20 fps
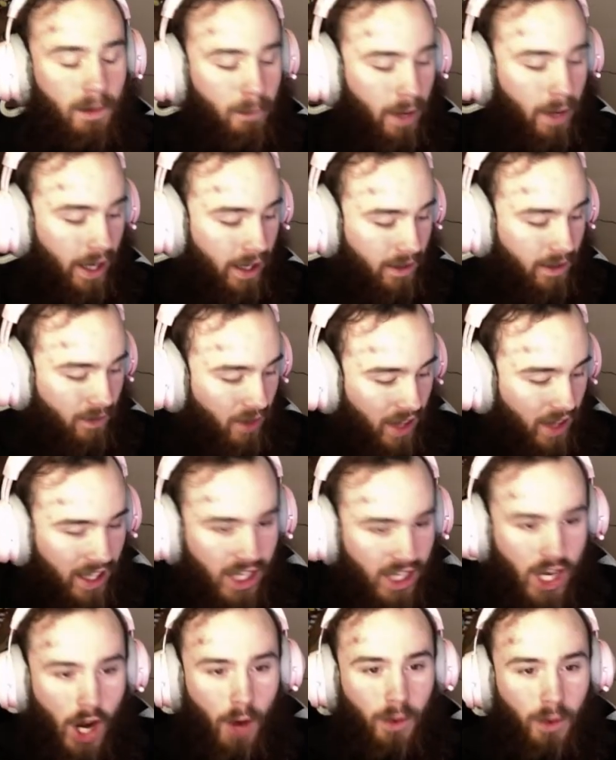But,
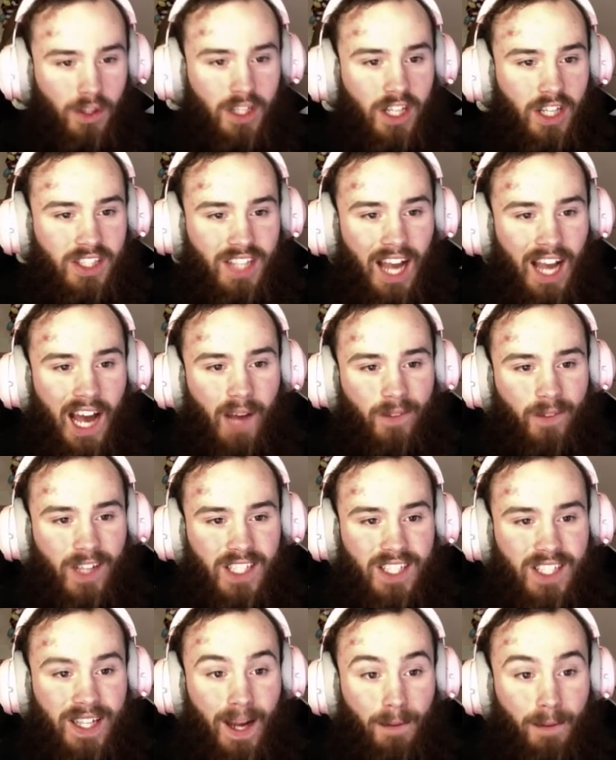you know, because
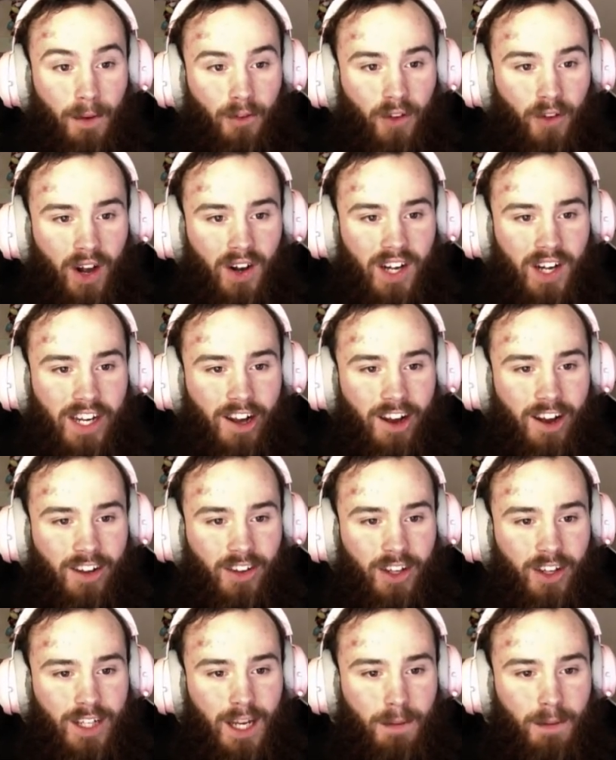obviously I'm a very
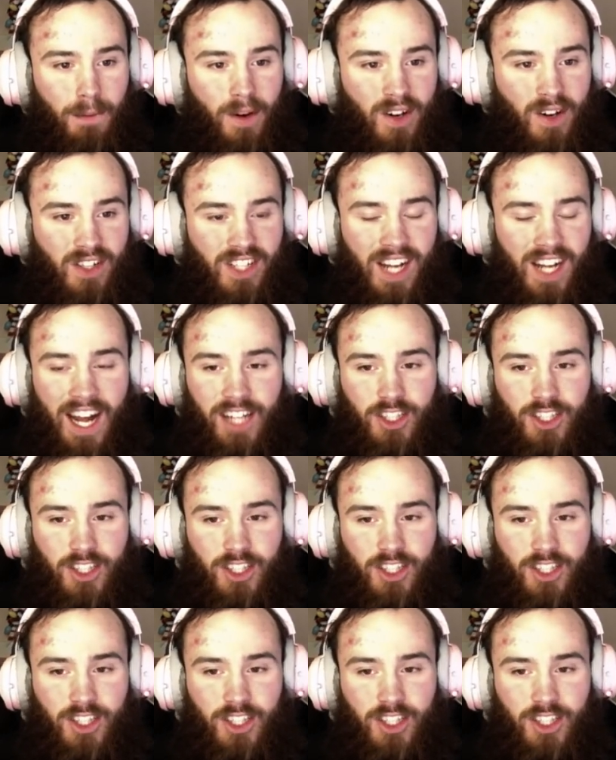young looking person.